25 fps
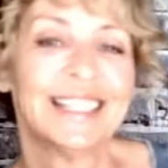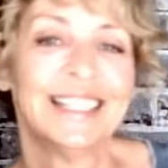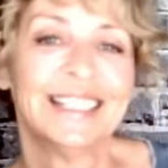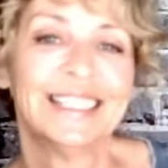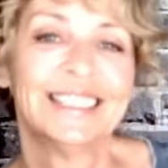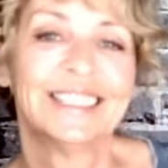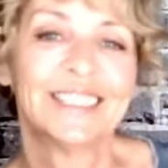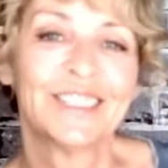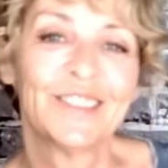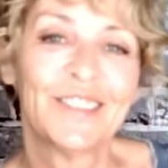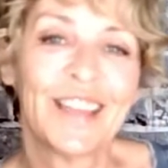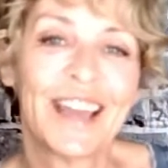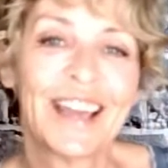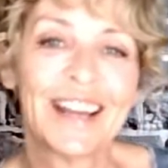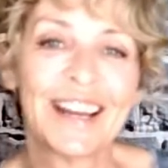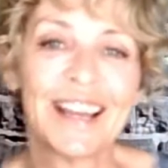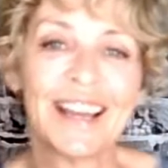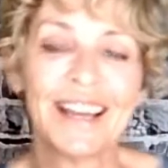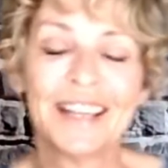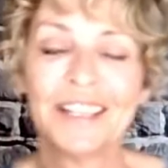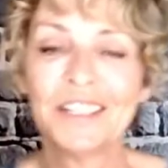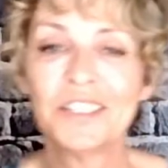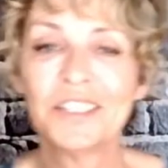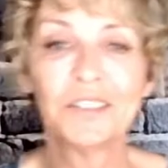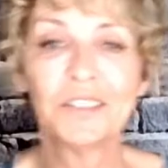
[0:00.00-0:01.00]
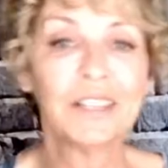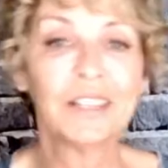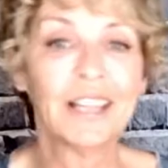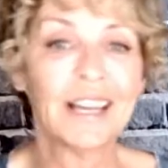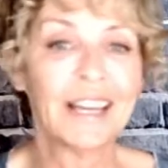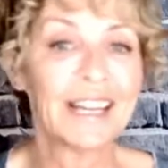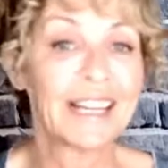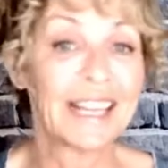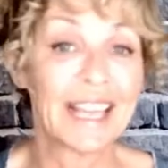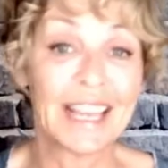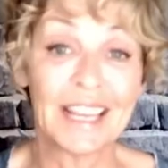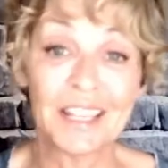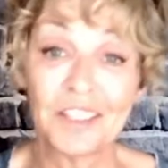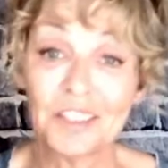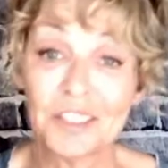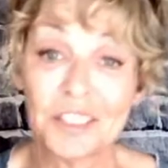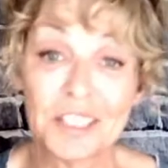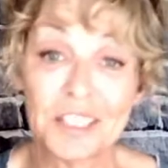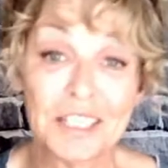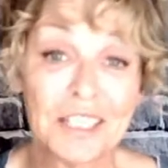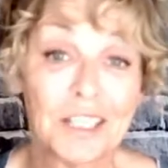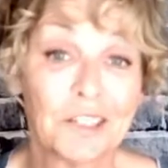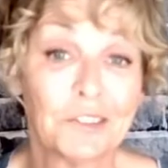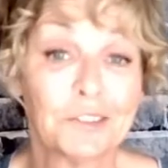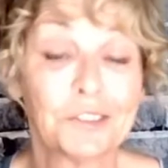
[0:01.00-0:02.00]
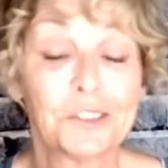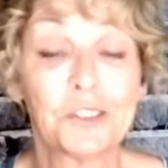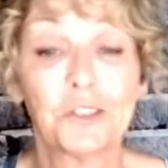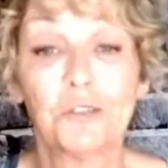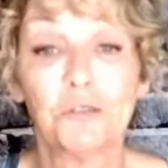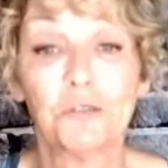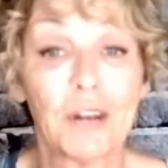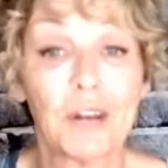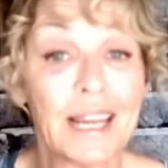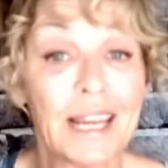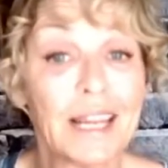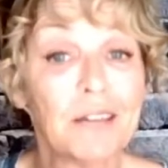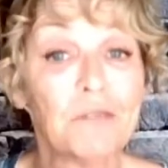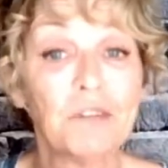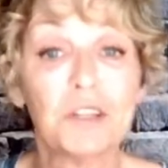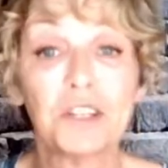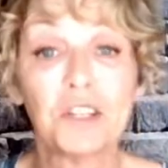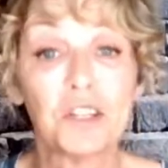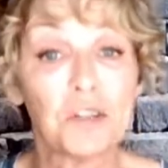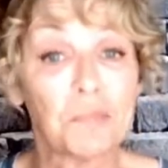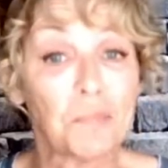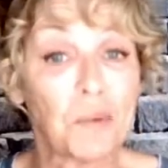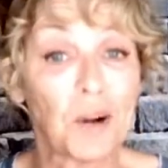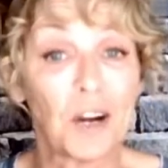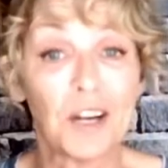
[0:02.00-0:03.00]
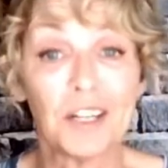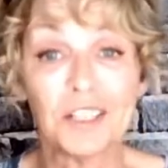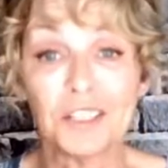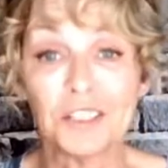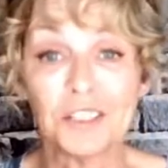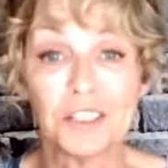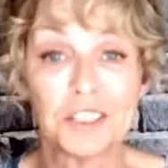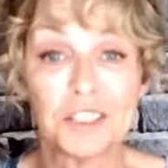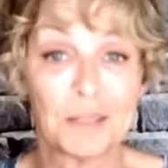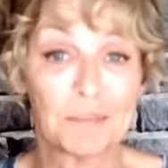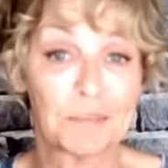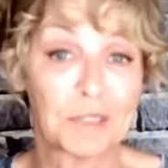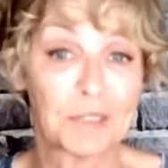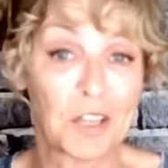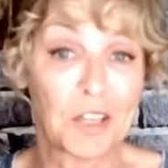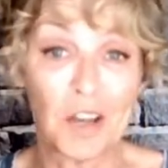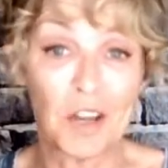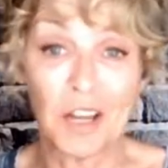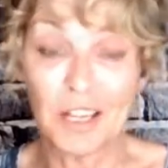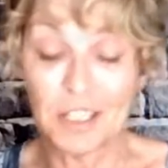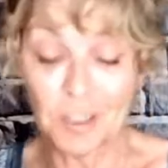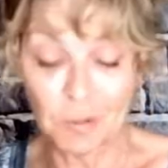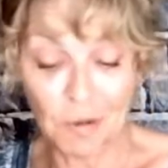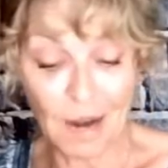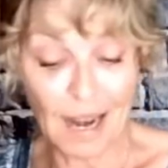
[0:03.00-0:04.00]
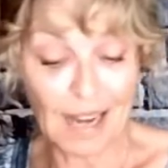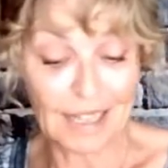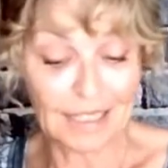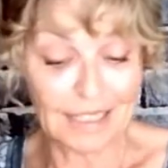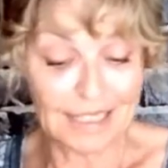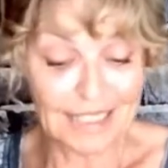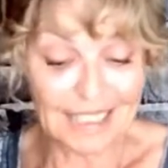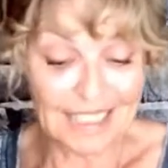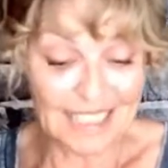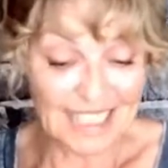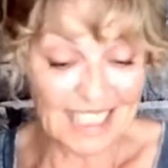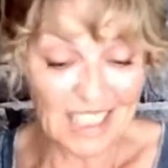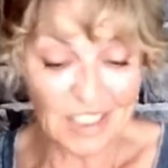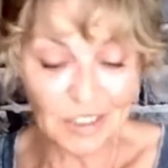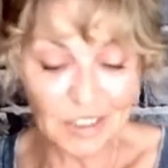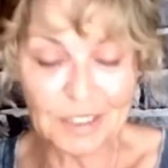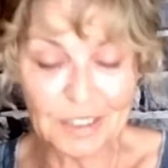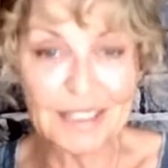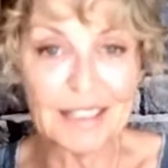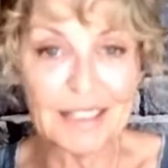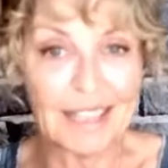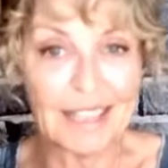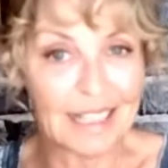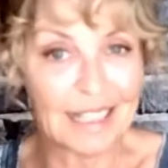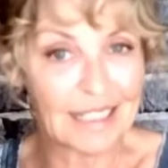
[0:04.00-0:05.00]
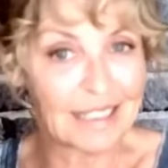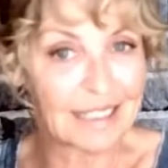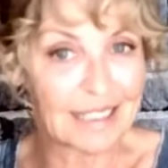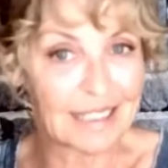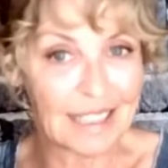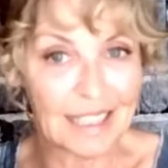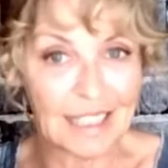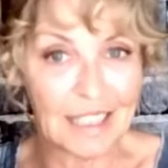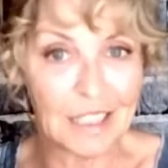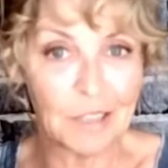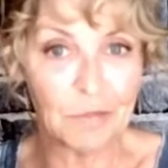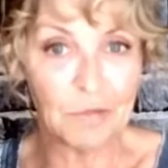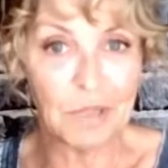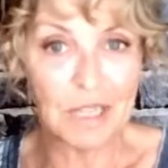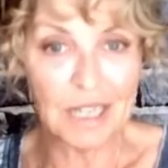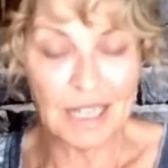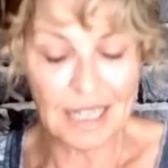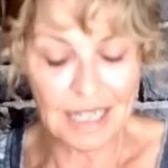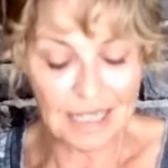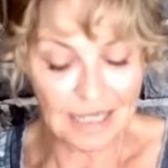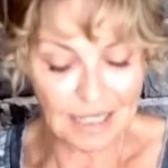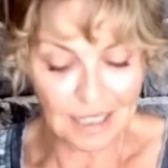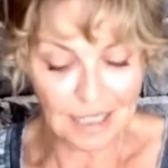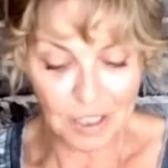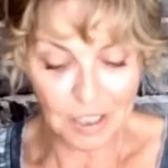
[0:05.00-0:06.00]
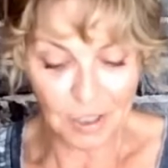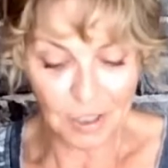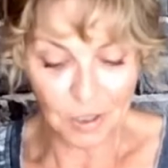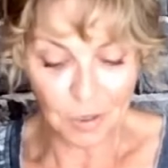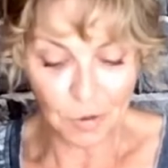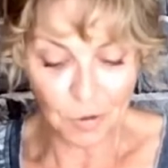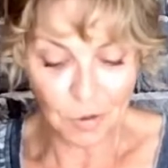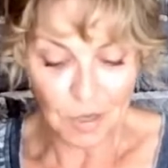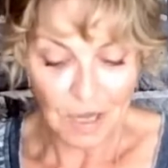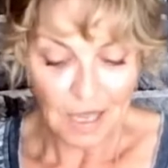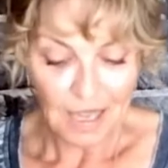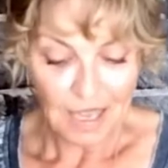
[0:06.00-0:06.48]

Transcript: So that underlying energy goes great with your partnerships, contracts, deals, things that you need to,